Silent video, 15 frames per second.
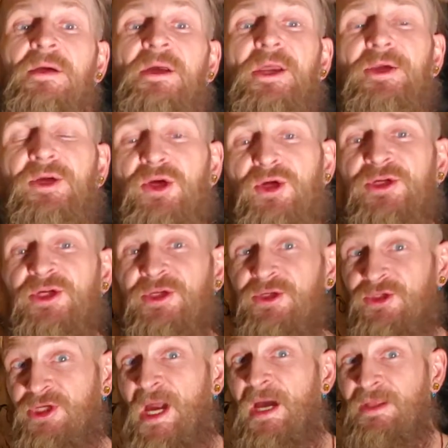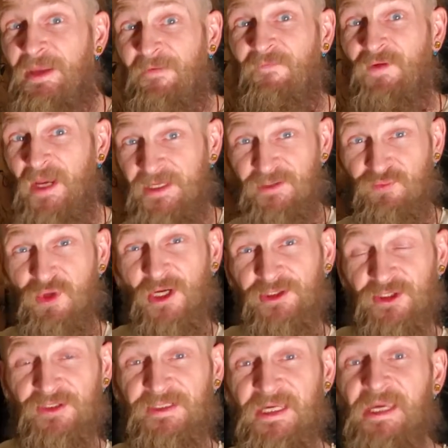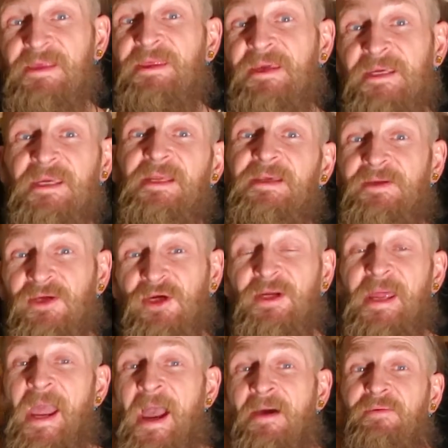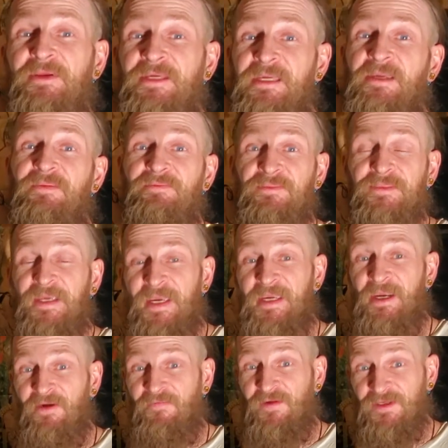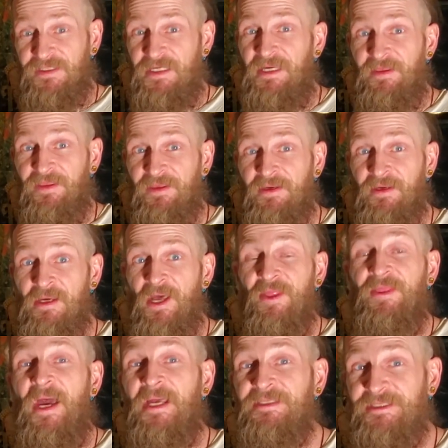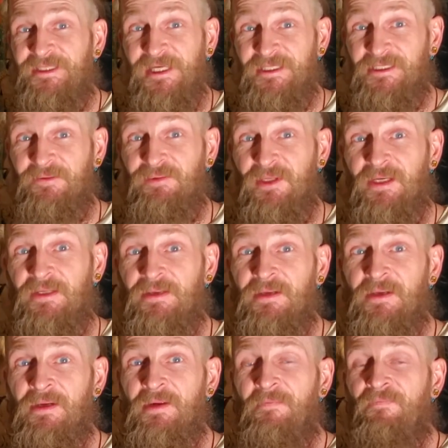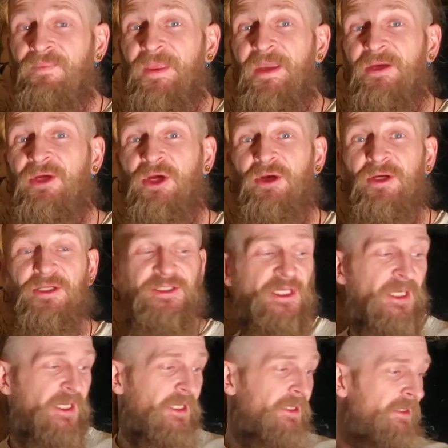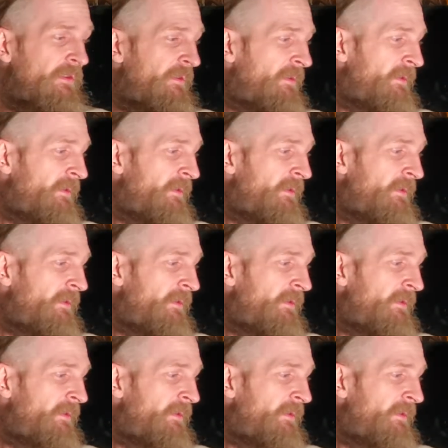encouraging your child every night to brush your teeth and get in a good habit to take care of their teeth. That's discipline. Encouraging